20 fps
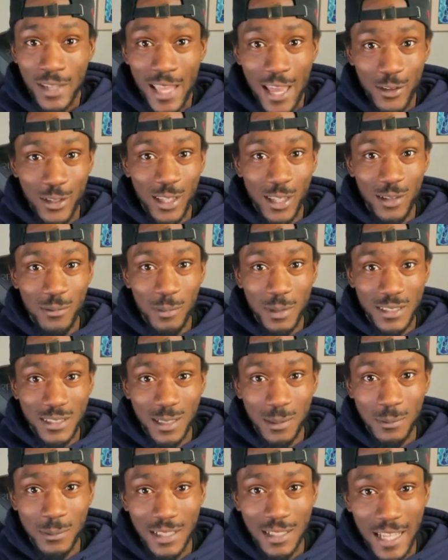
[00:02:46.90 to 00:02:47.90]
that'll give me
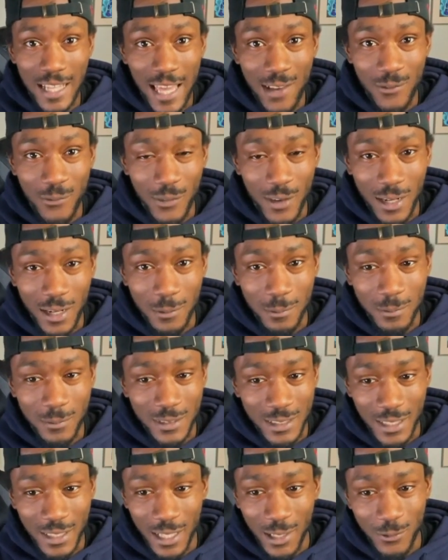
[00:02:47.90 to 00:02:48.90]
something to laugh at up
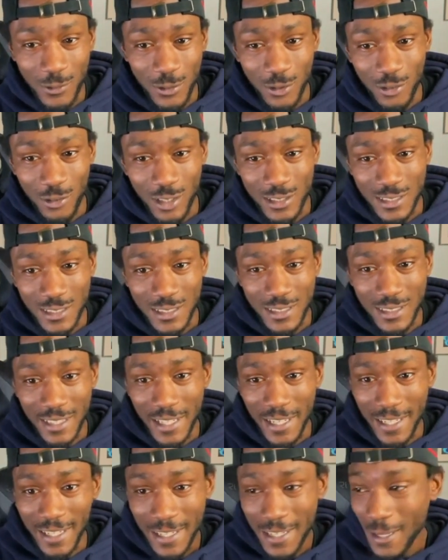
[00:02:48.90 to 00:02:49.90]
today for the rest of the
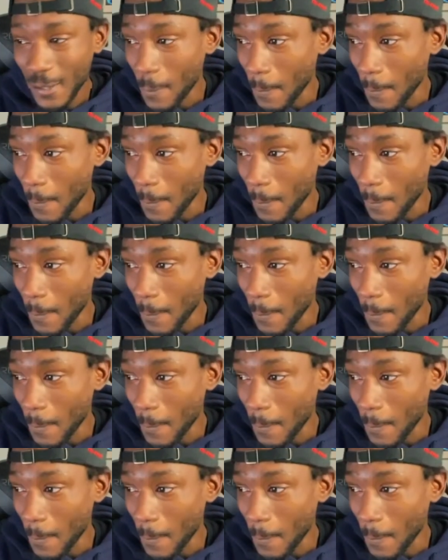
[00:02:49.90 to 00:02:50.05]
day.